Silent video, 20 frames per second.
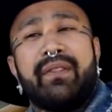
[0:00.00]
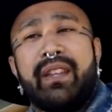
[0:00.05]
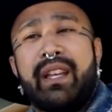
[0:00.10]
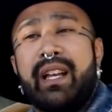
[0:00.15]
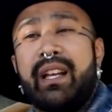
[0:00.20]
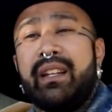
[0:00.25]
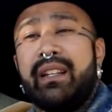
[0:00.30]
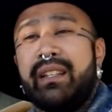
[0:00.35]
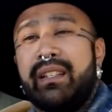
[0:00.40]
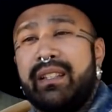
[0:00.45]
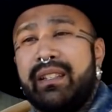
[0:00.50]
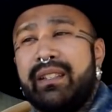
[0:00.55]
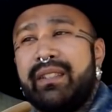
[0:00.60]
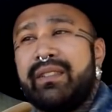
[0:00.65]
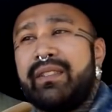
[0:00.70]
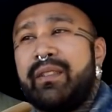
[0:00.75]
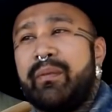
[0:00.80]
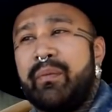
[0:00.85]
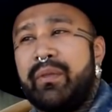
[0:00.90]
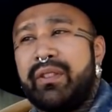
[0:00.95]
That
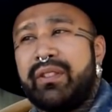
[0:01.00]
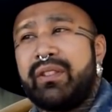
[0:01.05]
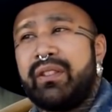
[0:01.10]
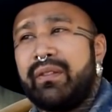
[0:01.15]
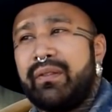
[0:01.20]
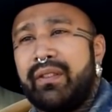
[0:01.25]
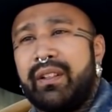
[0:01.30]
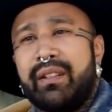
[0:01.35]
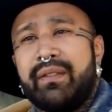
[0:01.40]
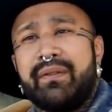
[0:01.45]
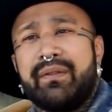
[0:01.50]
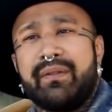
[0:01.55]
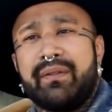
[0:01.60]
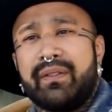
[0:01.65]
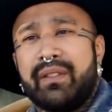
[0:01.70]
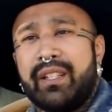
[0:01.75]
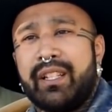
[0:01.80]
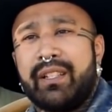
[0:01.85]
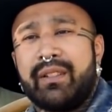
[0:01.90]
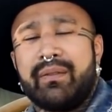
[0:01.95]
is the mystery of life.
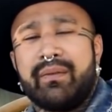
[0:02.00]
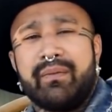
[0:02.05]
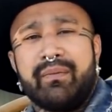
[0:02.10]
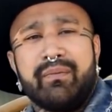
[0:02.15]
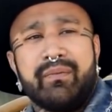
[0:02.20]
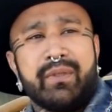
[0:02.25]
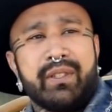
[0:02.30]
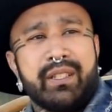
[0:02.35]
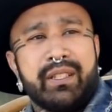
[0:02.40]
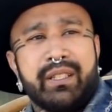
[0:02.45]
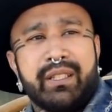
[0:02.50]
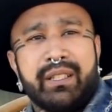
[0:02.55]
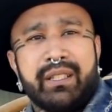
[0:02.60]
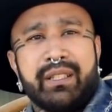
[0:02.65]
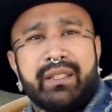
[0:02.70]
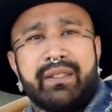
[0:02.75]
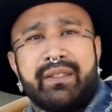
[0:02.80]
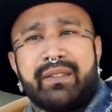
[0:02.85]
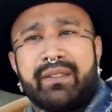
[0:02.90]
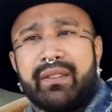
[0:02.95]
And
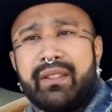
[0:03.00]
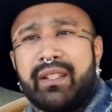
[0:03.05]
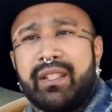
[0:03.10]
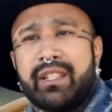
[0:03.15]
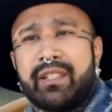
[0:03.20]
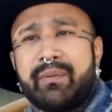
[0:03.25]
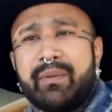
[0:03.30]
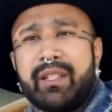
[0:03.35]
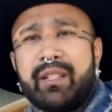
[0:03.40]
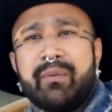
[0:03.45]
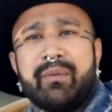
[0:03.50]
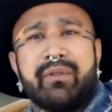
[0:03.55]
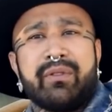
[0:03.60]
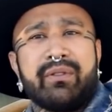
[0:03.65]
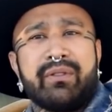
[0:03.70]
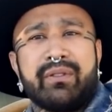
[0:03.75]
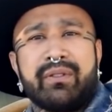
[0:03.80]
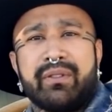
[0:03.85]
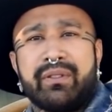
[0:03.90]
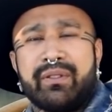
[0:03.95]
it's unexplainable.
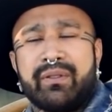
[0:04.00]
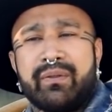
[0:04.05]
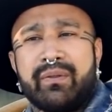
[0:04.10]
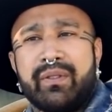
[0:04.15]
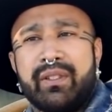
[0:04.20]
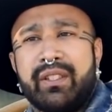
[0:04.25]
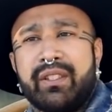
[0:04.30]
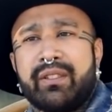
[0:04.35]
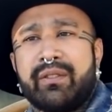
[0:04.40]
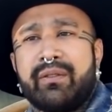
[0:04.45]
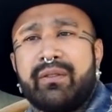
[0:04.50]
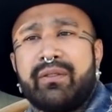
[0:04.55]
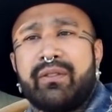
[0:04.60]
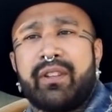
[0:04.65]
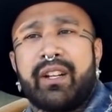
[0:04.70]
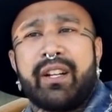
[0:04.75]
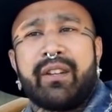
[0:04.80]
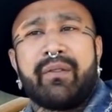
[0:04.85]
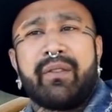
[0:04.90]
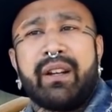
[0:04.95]
We just
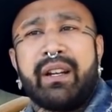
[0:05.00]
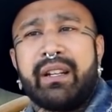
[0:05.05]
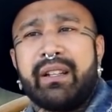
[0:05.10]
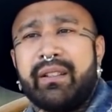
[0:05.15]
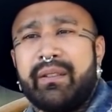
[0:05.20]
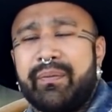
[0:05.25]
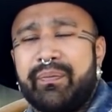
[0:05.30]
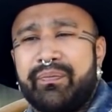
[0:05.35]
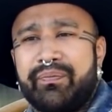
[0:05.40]
try and ride it.